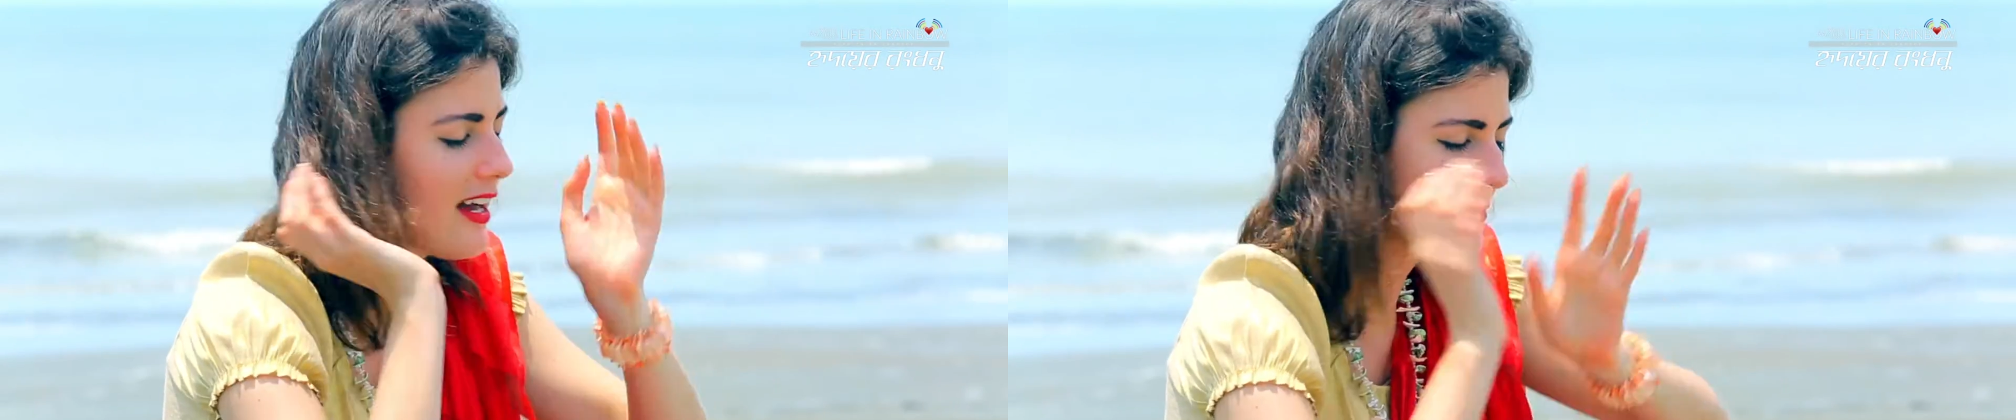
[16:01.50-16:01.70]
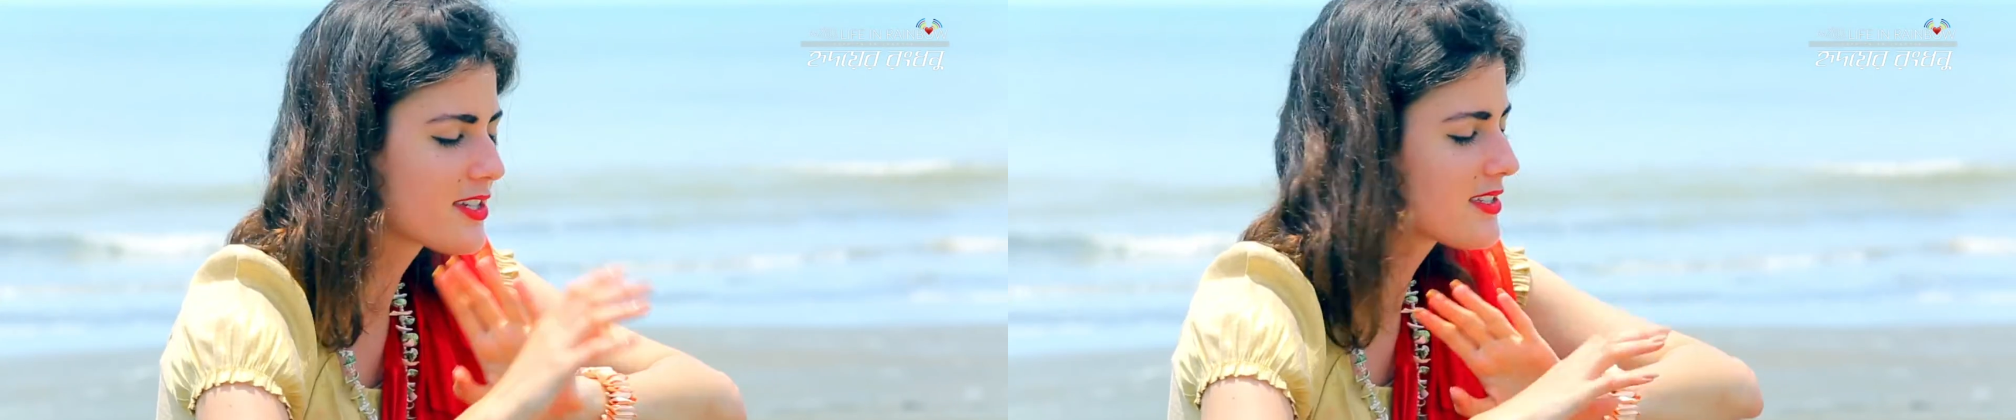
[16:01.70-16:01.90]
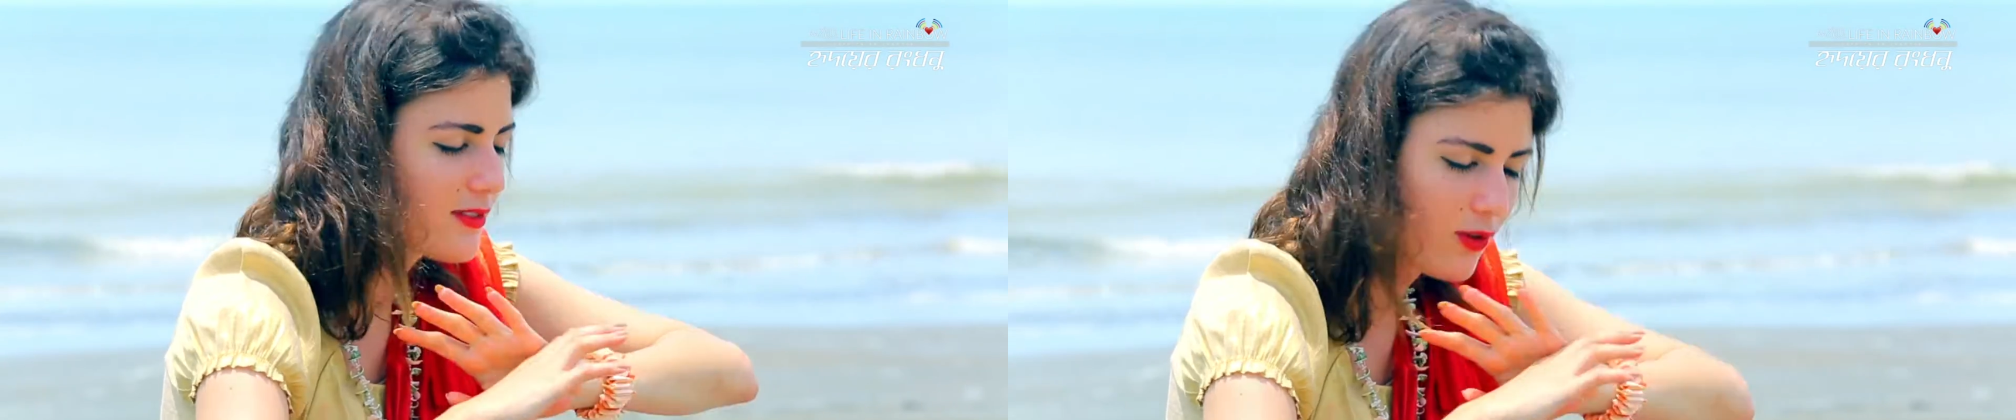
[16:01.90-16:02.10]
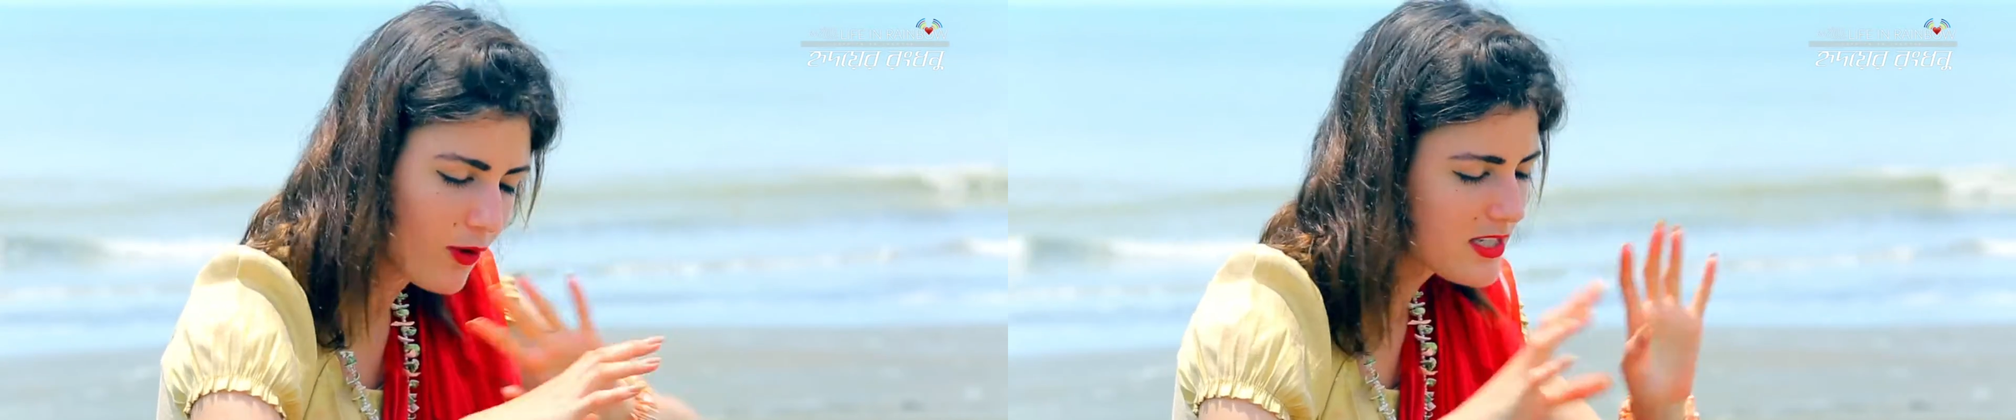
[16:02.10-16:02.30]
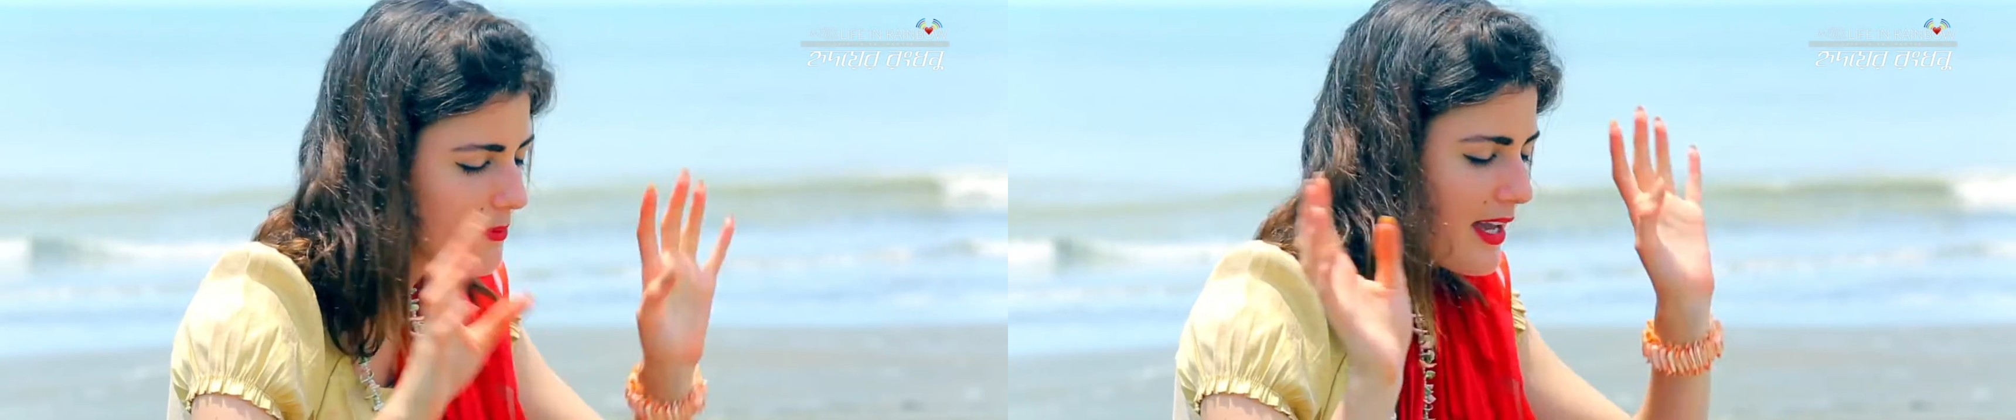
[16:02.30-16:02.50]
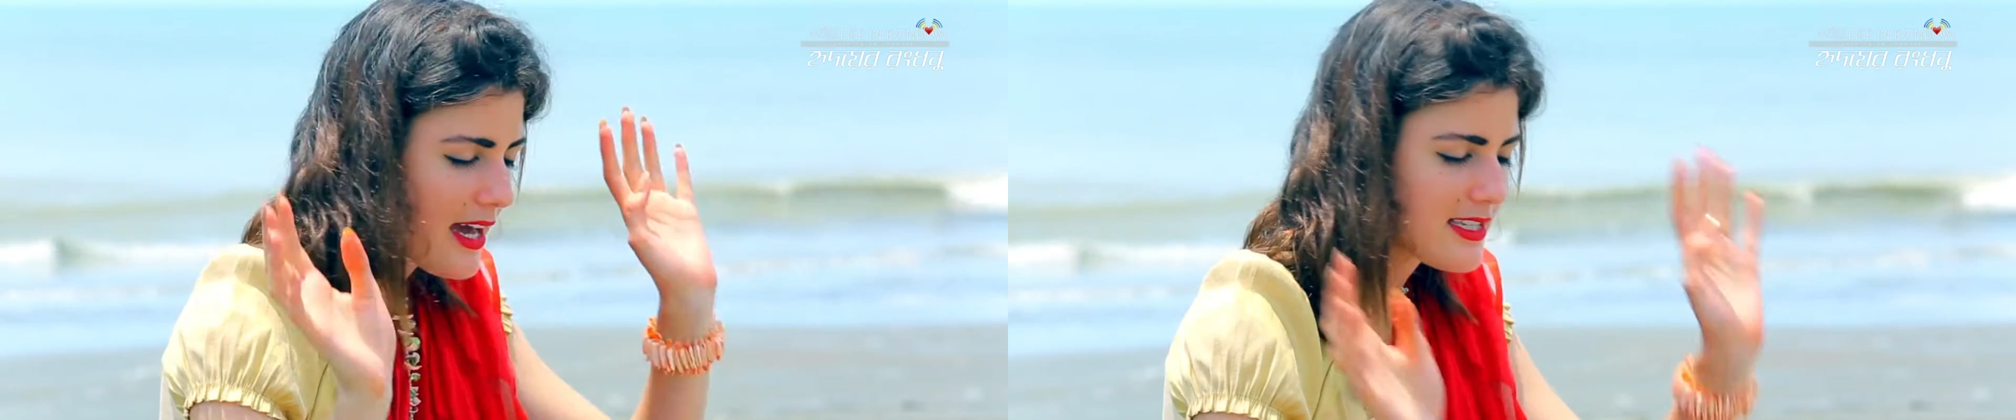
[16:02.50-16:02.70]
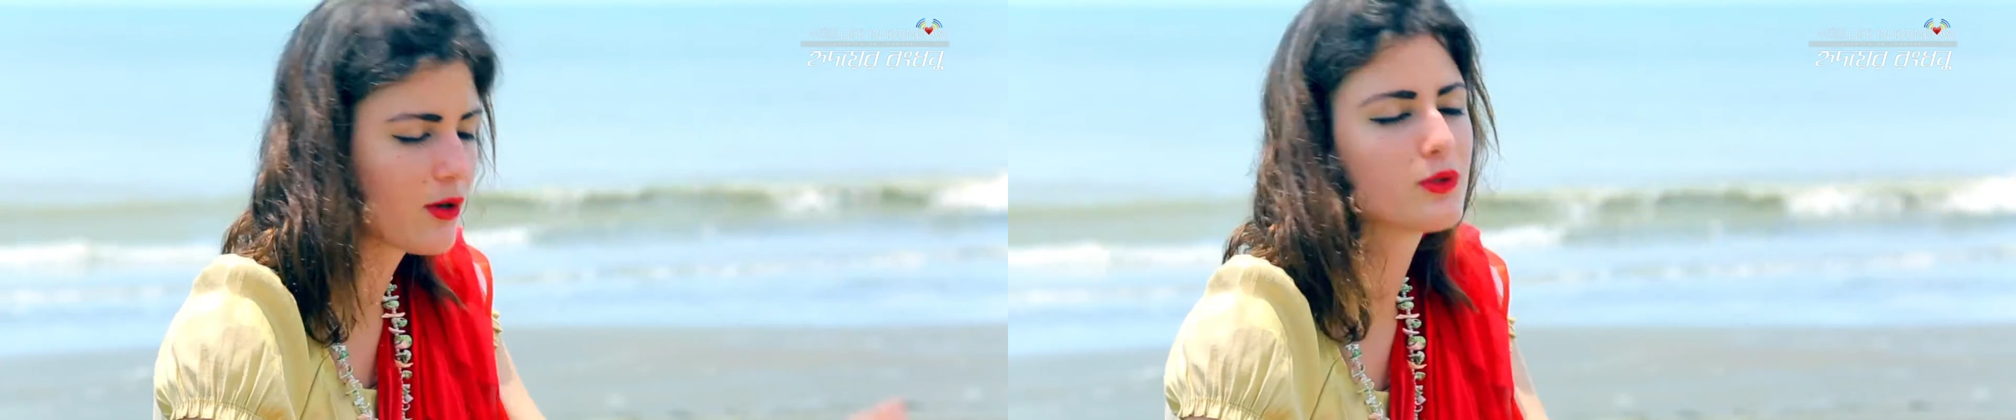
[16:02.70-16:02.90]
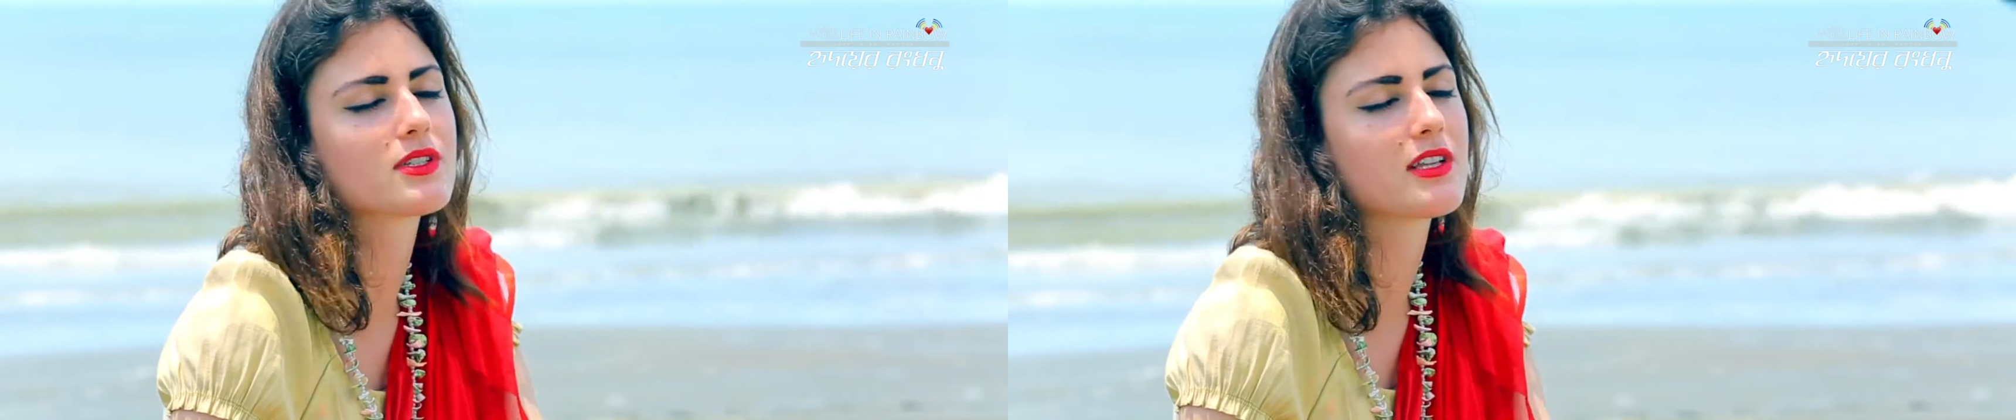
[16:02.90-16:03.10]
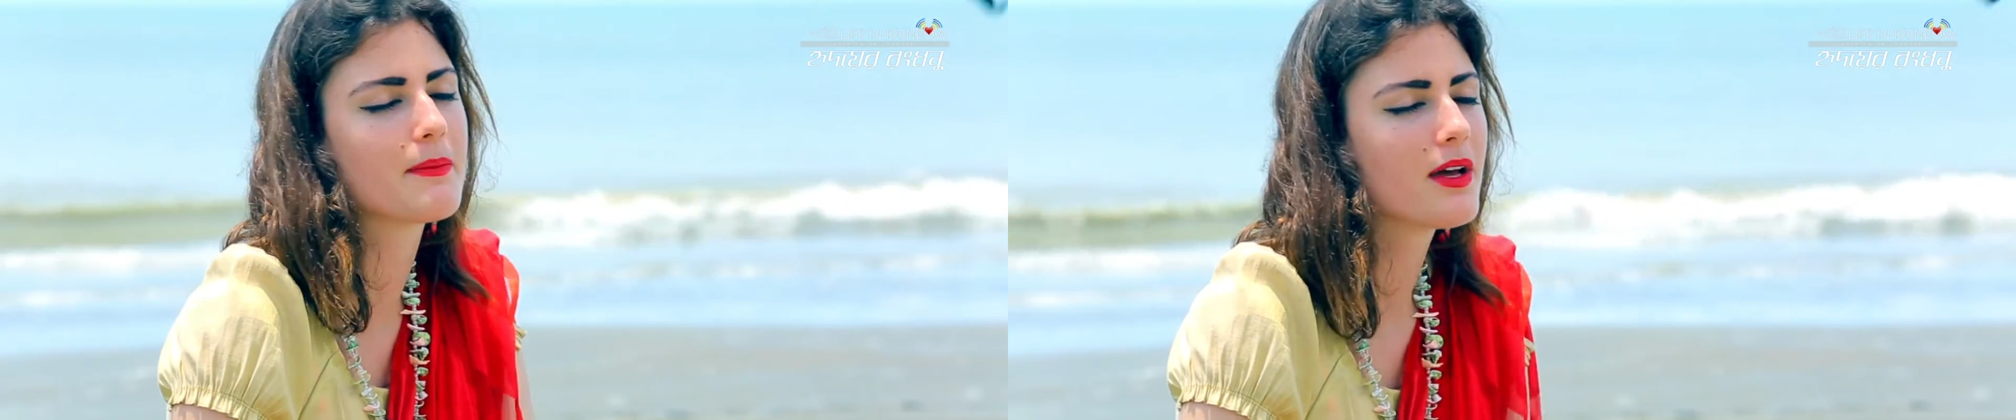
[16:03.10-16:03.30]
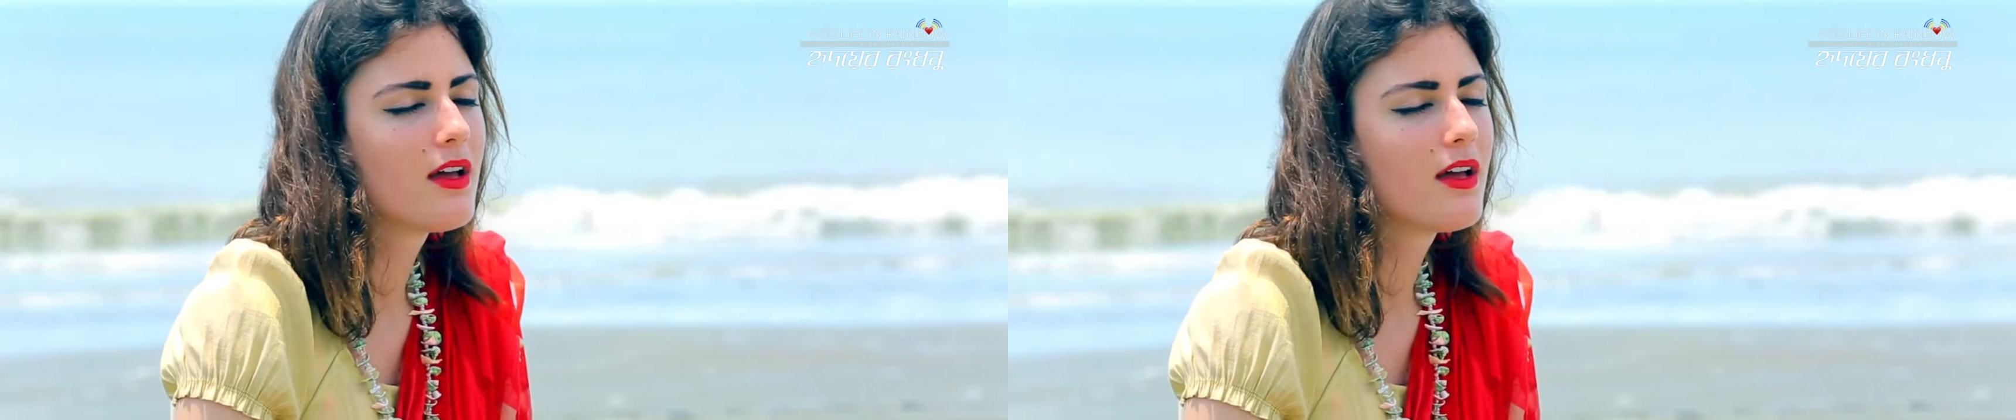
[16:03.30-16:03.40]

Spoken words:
I'm just closing my eyes. I go to sleep.